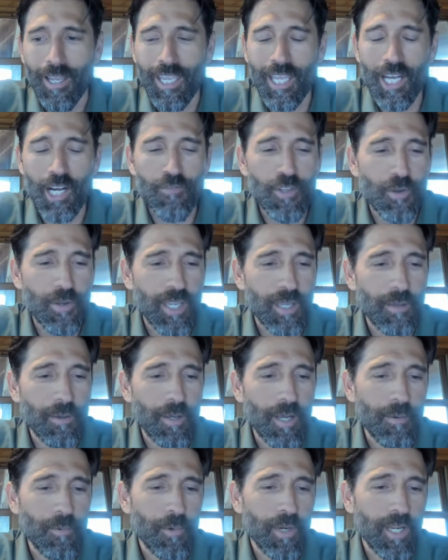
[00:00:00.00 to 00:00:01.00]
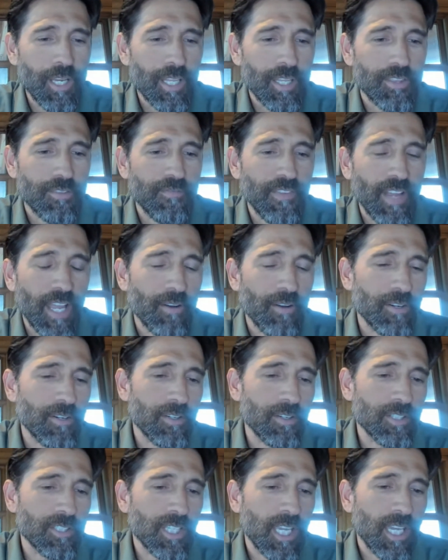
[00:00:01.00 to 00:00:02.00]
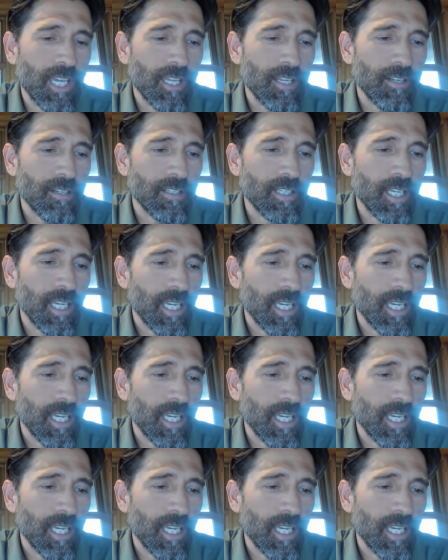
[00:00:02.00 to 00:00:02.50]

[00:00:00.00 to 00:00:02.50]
interviewing with founders and